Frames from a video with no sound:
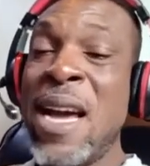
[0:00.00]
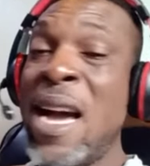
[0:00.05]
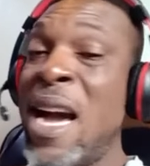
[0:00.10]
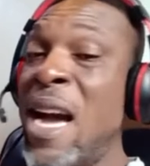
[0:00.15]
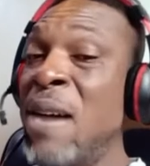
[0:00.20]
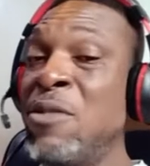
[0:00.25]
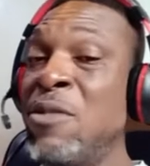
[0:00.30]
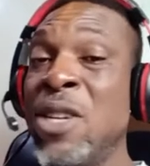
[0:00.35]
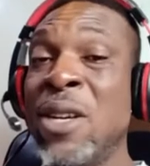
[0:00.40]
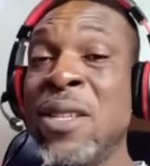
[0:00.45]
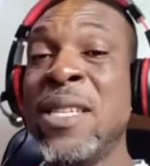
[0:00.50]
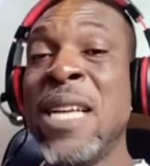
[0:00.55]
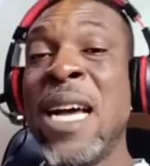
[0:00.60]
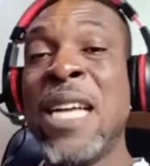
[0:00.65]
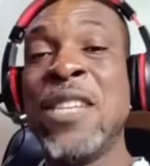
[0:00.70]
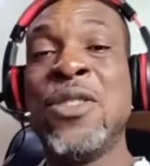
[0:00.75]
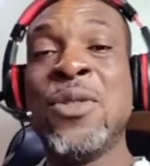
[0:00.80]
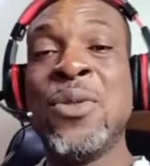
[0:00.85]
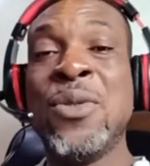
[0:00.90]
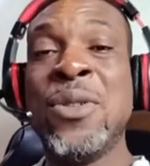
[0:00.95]
I'm just
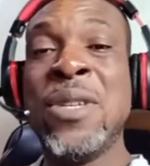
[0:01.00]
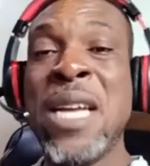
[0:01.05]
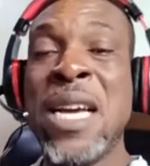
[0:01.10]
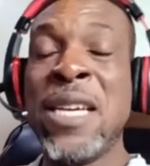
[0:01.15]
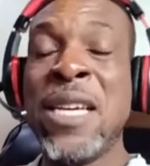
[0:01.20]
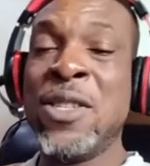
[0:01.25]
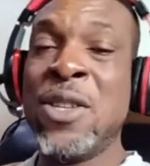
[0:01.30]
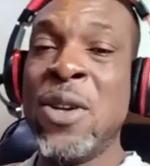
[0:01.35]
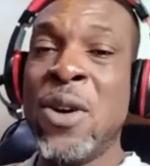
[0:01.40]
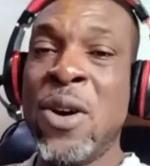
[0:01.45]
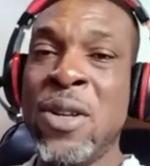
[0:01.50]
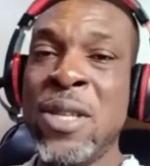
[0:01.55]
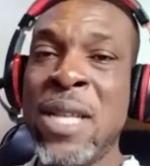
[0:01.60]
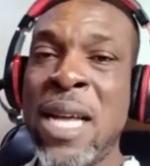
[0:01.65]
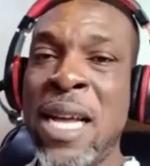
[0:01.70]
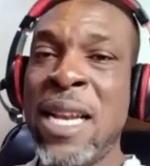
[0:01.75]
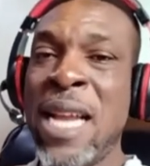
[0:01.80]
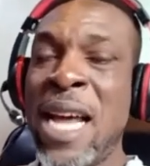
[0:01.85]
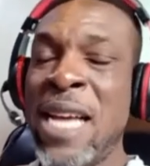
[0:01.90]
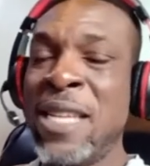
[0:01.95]
that dude next door
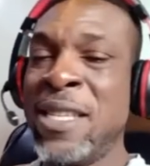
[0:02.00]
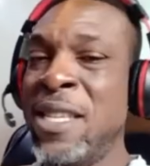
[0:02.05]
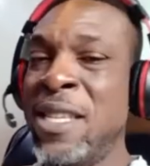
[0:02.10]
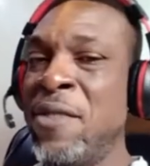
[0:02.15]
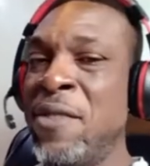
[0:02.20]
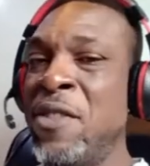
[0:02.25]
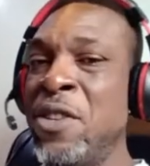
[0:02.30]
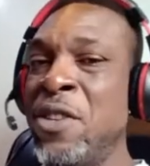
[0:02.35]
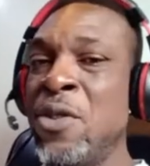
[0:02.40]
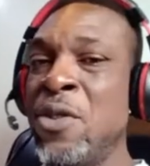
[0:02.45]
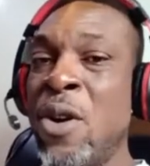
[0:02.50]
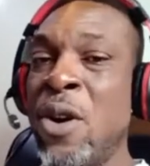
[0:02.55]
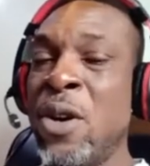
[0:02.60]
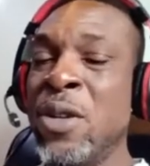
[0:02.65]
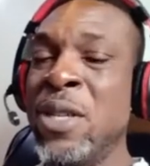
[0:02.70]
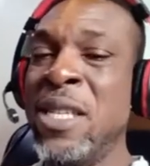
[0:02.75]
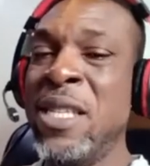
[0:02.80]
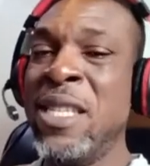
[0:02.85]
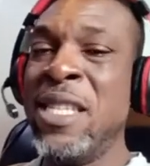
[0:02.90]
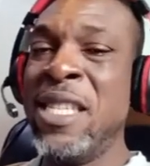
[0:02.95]
that likes giving you
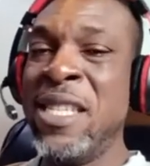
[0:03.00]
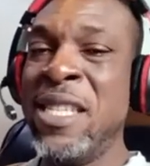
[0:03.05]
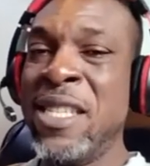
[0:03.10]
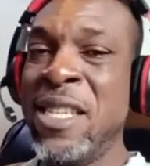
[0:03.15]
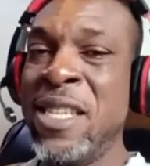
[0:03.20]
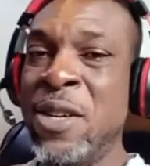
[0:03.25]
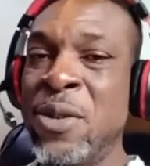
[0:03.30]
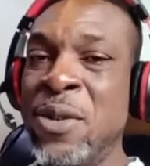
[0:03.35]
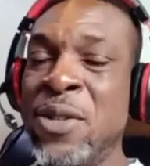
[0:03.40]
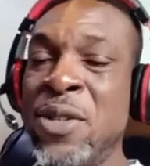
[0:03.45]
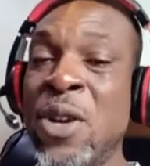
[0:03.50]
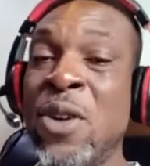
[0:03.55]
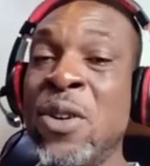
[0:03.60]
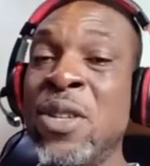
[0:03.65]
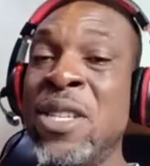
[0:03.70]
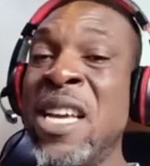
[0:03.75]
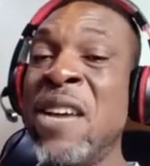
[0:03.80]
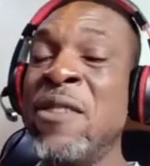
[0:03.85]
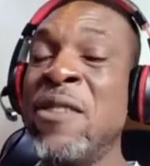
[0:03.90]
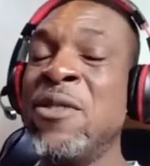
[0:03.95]
all the details, all
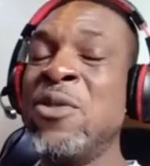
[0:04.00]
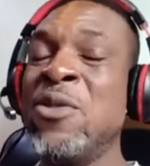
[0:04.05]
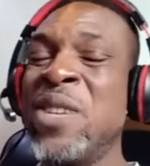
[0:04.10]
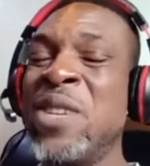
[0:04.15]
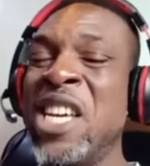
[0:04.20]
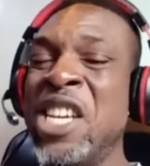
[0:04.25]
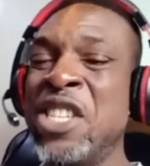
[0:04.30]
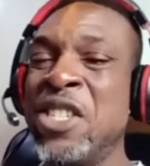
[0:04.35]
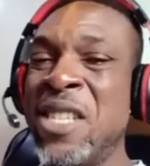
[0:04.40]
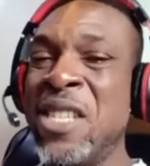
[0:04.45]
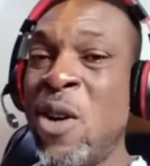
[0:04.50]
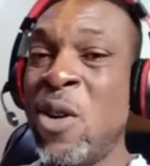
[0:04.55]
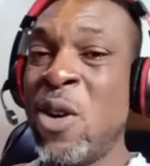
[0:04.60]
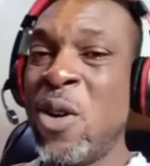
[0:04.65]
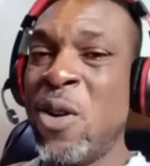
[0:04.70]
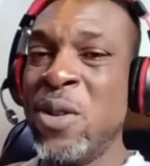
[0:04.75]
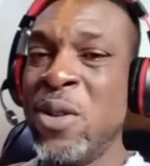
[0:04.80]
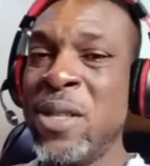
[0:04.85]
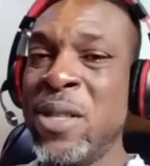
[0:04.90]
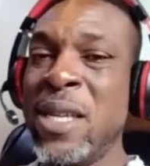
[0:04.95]
the educational
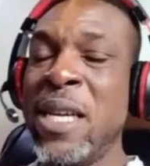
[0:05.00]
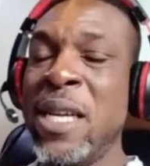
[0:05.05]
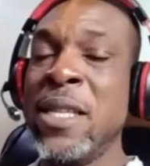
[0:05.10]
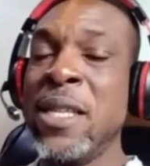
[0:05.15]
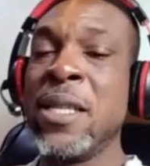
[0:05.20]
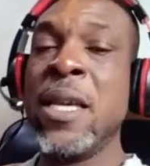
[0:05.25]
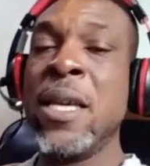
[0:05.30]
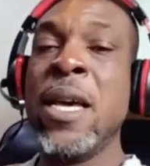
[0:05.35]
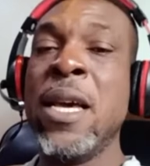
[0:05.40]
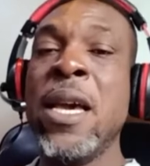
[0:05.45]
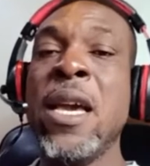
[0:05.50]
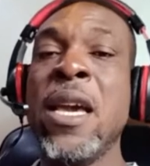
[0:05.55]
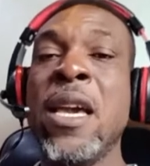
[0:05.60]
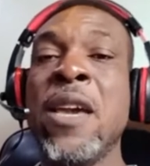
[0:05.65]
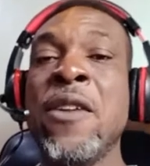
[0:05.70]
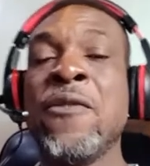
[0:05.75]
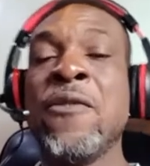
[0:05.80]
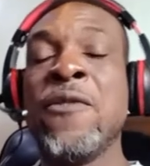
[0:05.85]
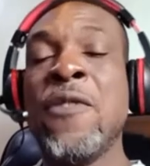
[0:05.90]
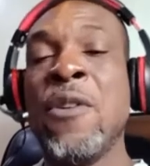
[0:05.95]
content,
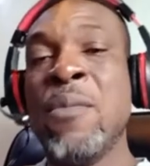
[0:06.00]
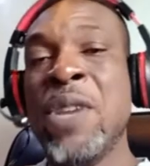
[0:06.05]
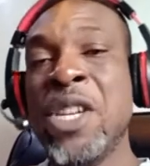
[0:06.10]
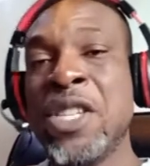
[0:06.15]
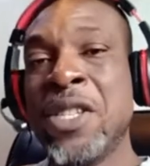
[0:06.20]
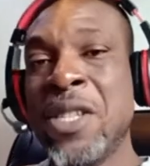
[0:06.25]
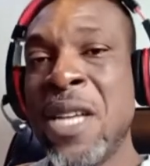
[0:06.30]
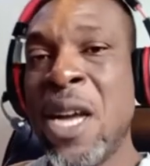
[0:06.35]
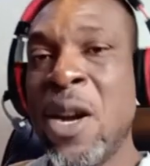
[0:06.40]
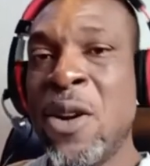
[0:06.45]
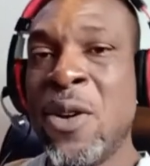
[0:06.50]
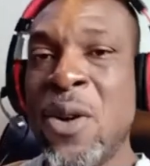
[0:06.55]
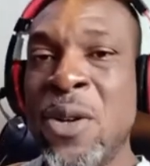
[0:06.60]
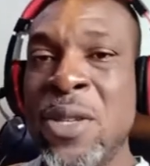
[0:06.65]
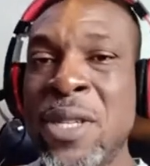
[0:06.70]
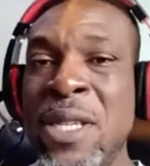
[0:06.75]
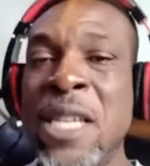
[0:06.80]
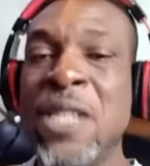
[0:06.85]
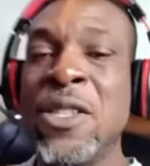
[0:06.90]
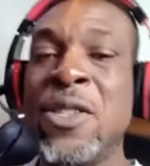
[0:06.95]
informational
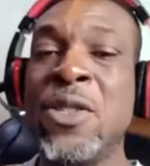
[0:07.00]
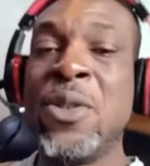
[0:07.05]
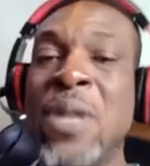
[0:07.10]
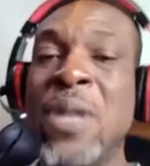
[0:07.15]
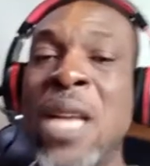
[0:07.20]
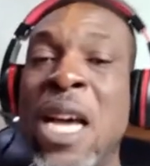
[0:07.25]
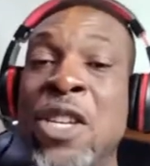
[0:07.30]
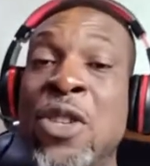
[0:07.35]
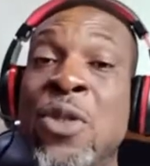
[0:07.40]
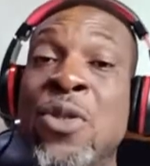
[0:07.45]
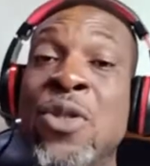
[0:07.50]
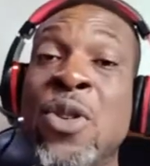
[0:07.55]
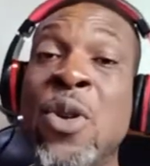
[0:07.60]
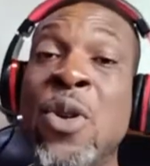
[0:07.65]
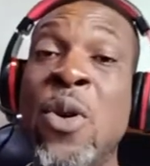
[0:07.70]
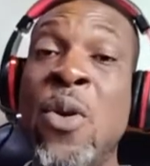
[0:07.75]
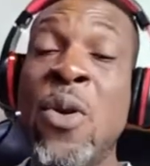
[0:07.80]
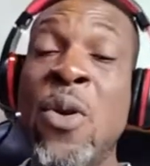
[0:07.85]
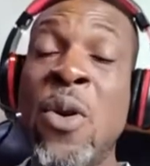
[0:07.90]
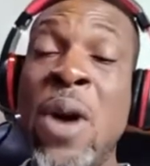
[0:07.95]
content, so that you
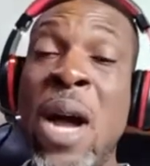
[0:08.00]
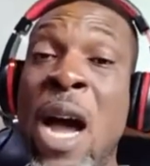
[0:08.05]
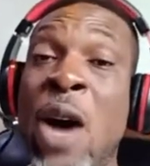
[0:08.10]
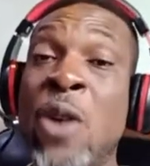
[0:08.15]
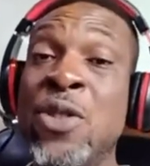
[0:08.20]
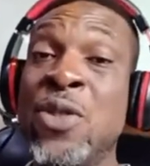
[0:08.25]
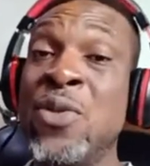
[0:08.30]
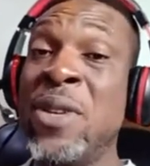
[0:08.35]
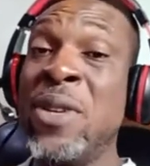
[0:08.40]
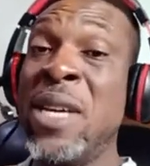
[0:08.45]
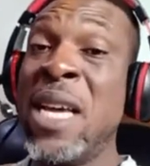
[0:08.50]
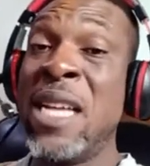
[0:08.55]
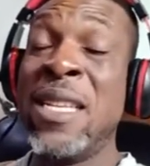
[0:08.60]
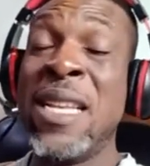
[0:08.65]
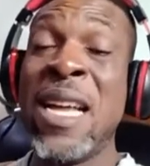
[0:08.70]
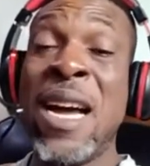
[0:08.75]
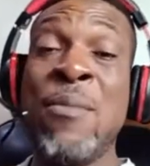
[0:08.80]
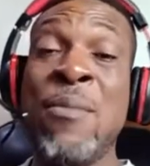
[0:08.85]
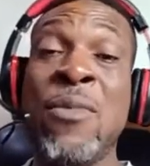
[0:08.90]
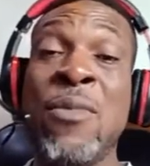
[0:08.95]
know how to get
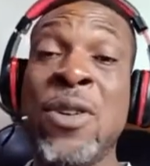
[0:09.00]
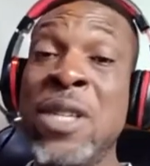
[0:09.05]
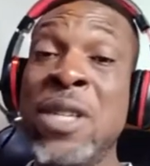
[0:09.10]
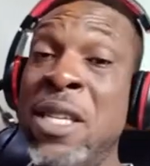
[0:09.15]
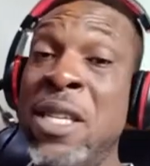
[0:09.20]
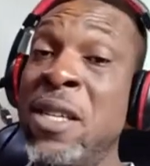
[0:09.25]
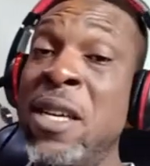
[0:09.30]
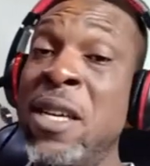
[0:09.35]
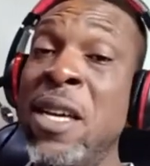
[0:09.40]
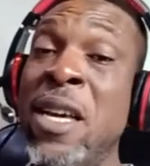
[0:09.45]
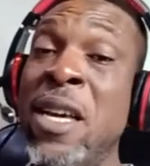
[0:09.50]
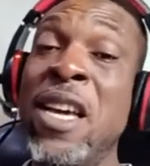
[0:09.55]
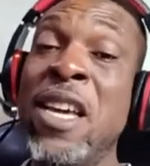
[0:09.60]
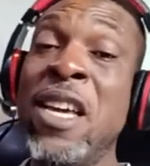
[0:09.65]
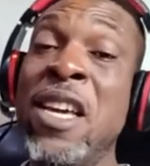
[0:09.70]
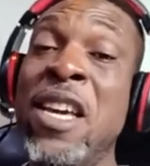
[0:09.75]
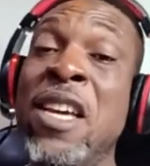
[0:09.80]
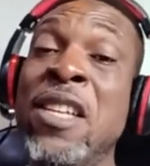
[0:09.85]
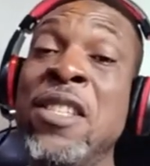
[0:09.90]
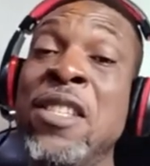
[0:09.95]
that money
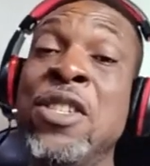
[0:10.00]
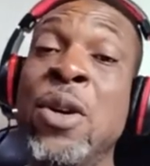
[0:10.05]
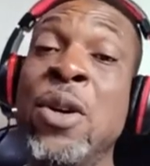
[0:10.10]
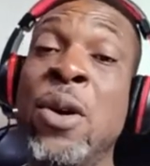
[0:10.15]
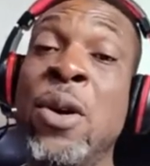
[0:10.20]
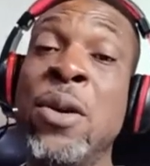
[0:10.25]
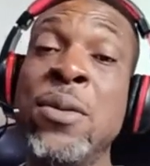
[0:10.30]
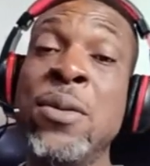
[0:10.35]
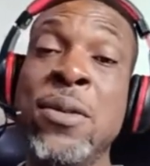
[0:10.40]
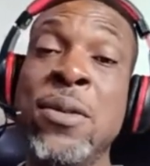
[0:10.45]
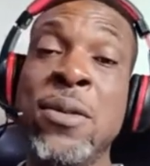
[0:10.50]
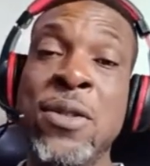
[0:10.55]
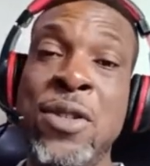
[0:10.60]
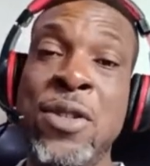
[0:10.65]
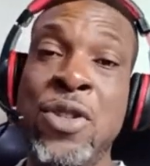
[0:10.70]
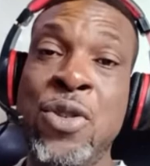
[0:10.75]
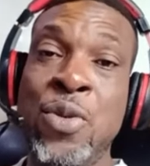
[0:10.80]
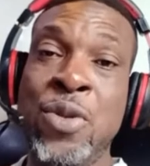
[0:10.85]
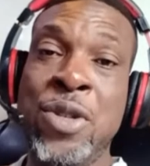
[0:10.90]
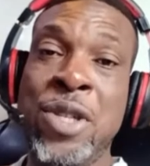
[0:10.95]
in your
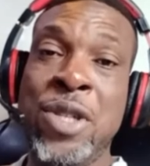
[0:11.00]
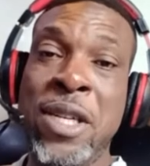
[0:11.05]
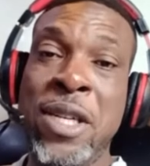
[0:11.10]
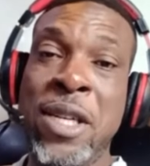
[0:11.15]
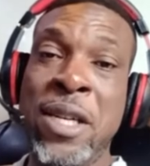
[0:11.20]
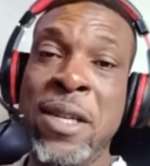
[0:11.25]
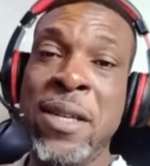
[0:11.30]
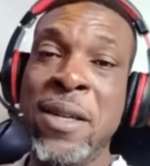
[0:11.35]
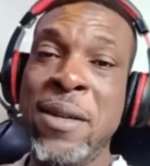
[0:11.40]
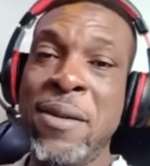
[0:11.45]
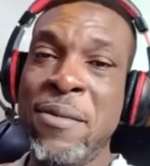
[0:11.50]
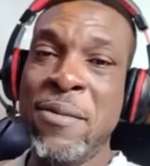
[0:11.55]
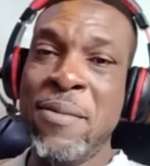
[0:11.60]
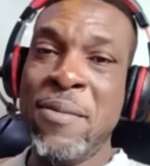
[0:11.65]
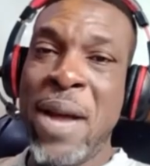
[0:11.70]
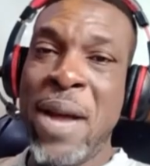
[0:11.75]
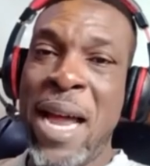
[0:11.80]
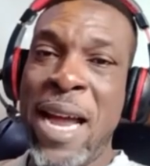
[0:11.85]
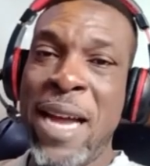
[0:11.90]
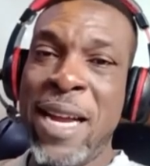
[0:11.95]
Gucci
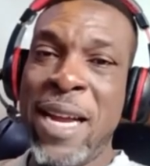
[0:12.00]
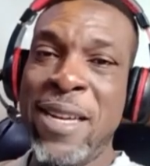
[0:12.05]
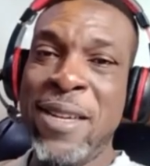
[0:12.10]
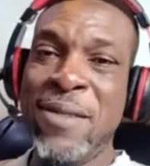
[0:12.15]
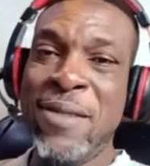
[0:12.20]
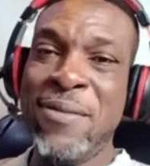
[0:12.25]
bag.